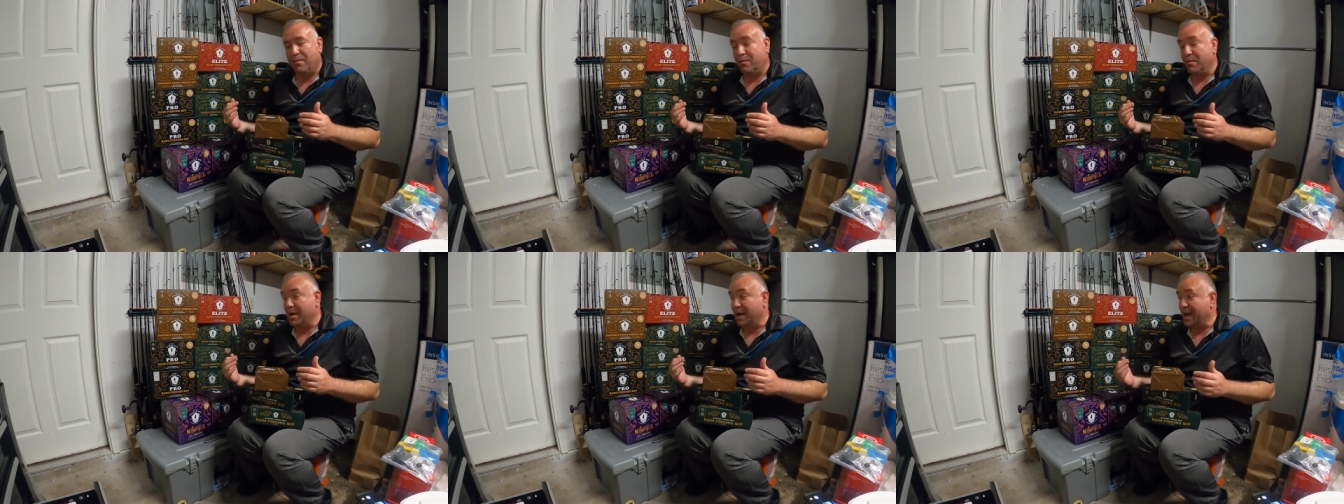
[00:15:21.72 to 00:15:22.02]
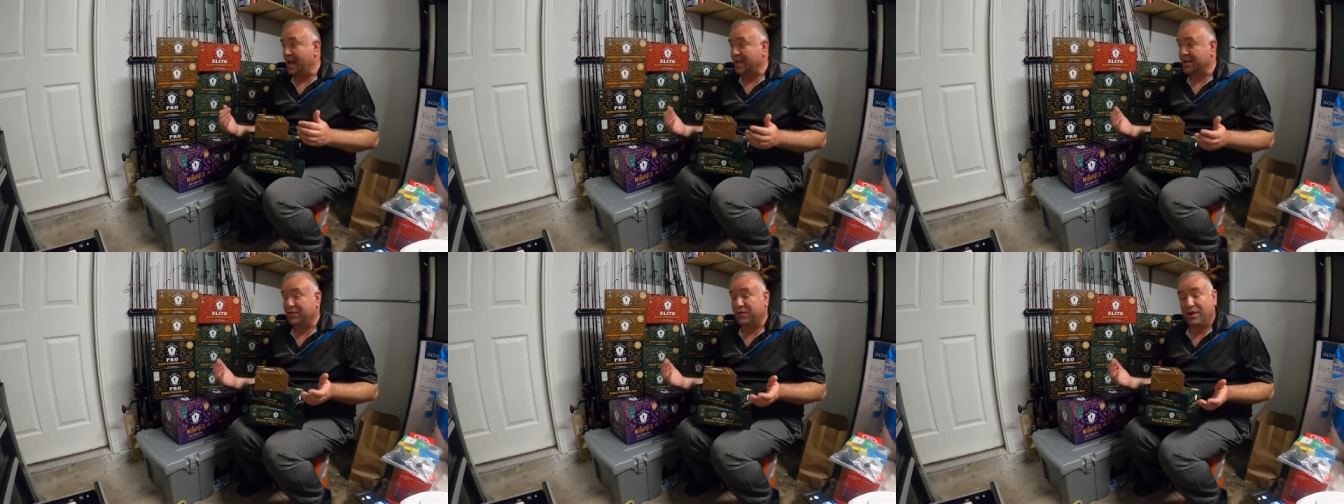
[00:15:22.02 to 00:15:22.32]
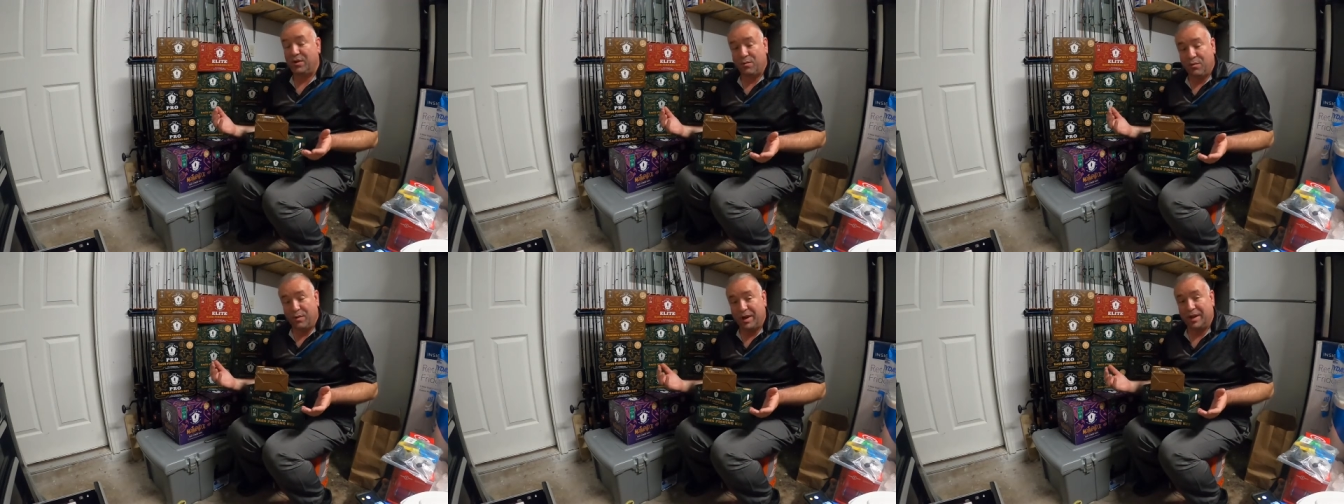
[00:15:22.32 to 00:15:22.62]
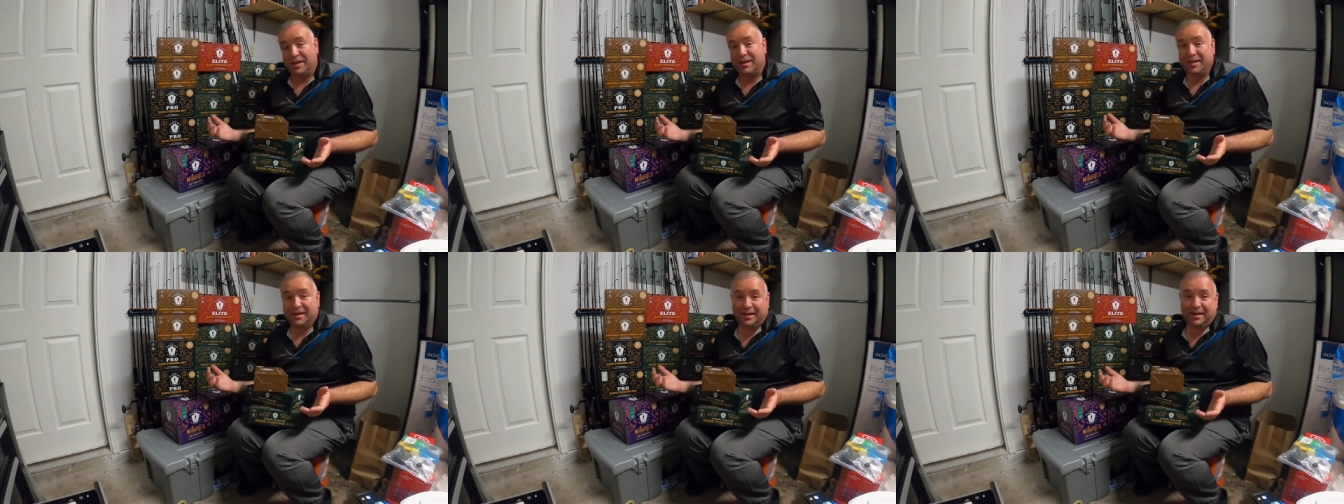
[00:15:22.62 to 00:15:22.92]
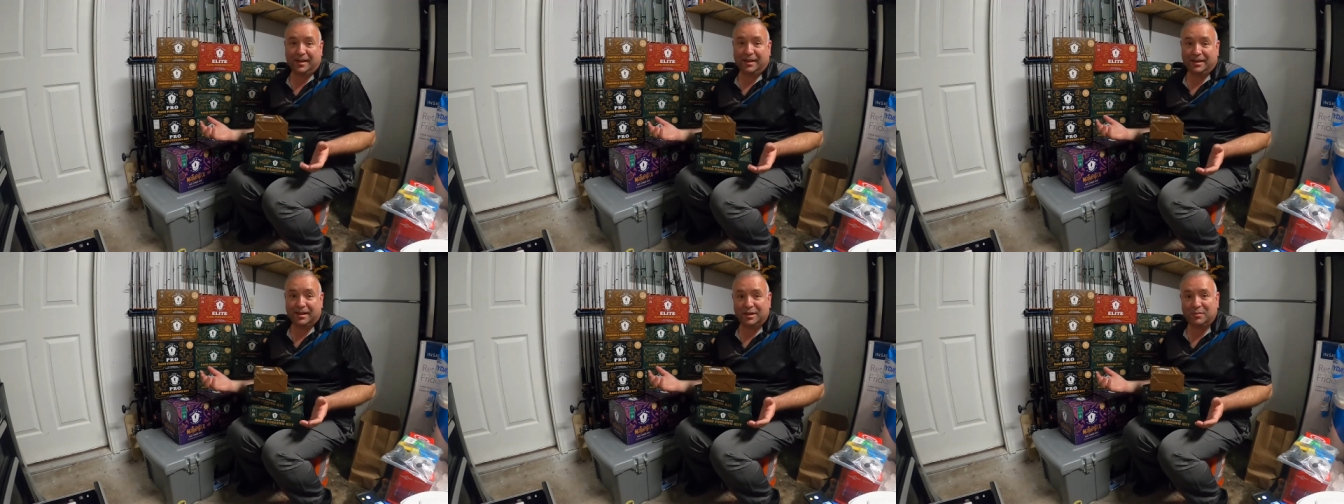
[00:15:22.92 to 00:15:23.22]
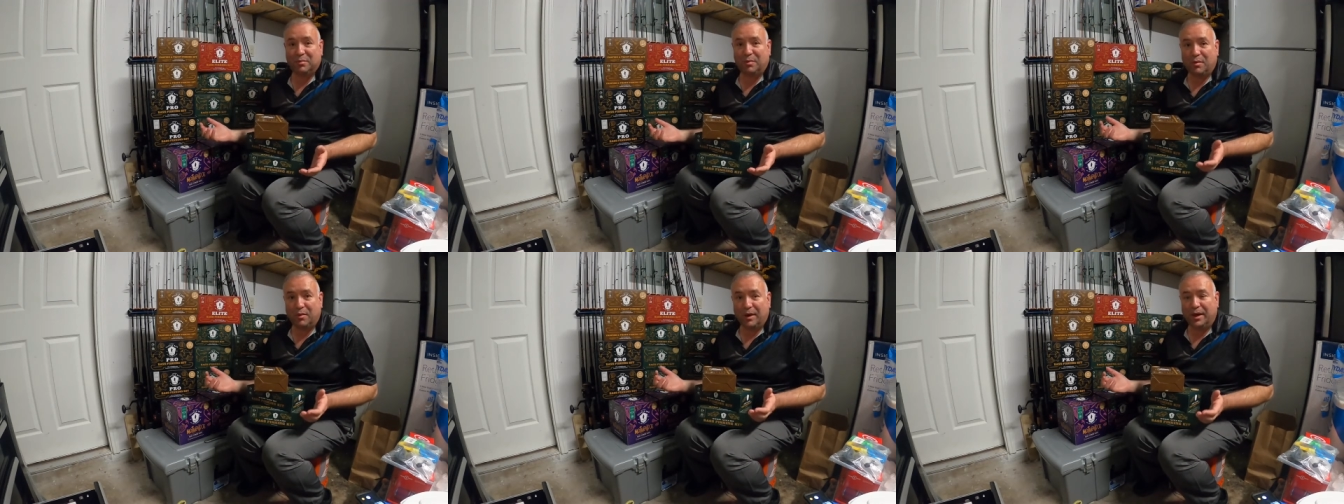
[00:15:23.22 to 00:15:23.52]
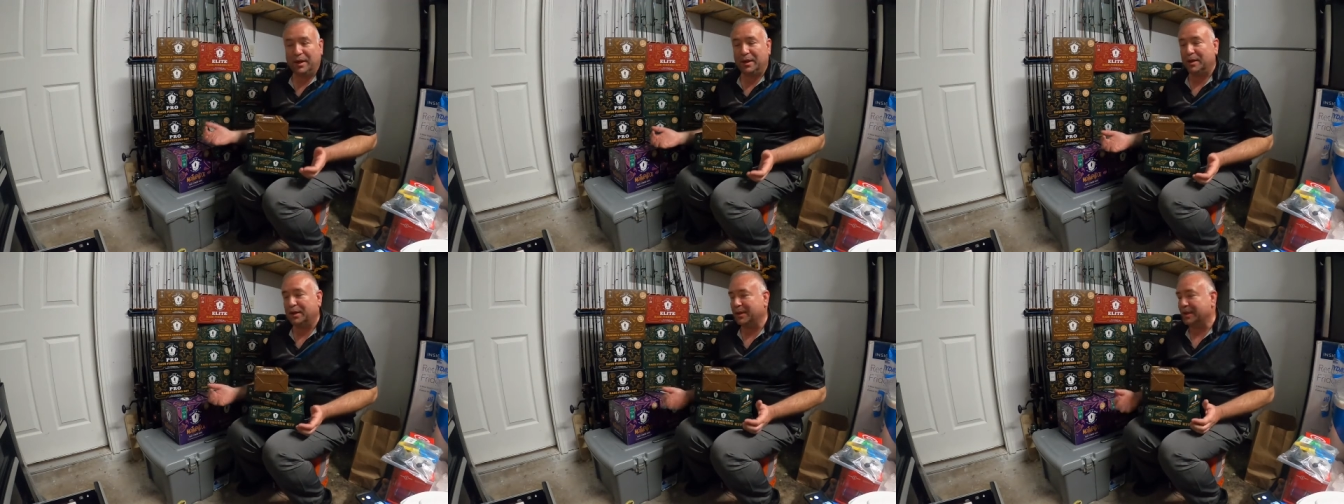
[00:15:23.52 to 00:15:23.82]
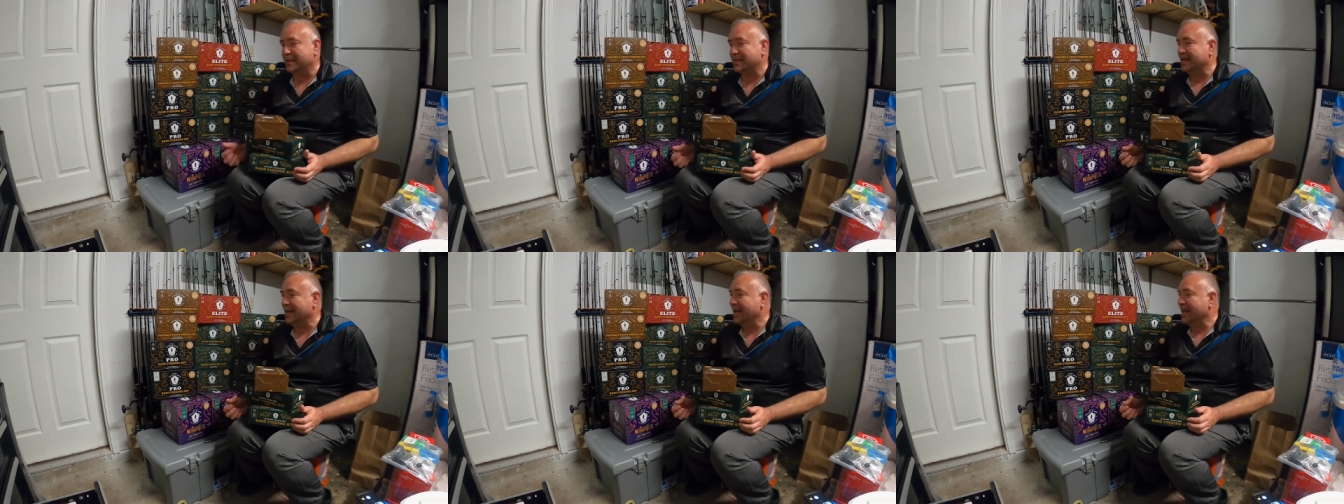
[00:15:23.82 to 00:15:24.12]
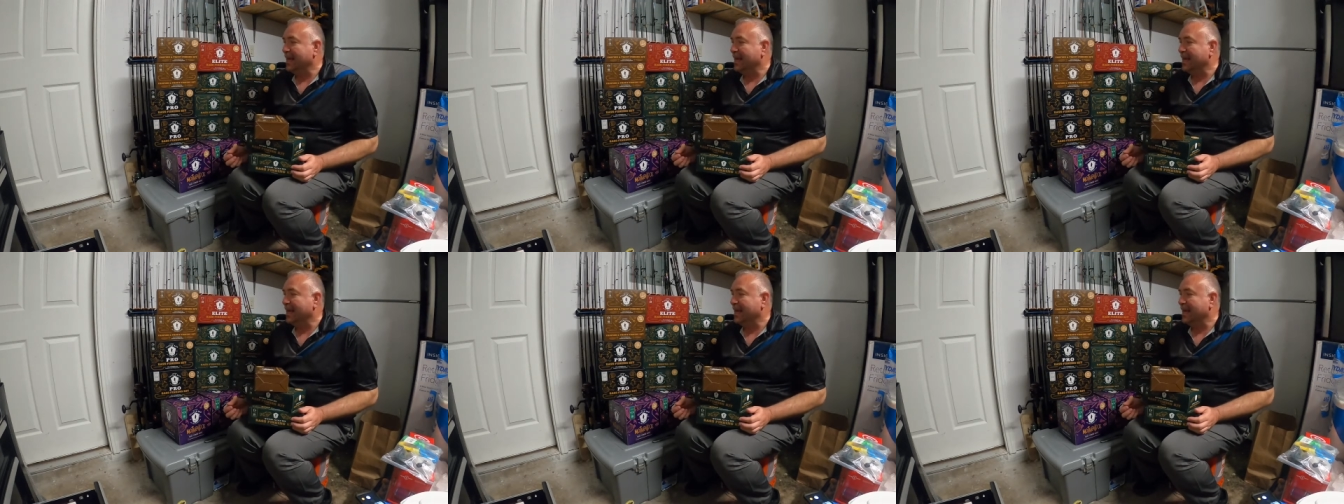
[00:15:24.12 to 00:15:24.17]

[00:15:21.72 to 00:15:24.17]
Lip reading: we actually went to Dick's Sporting Goods,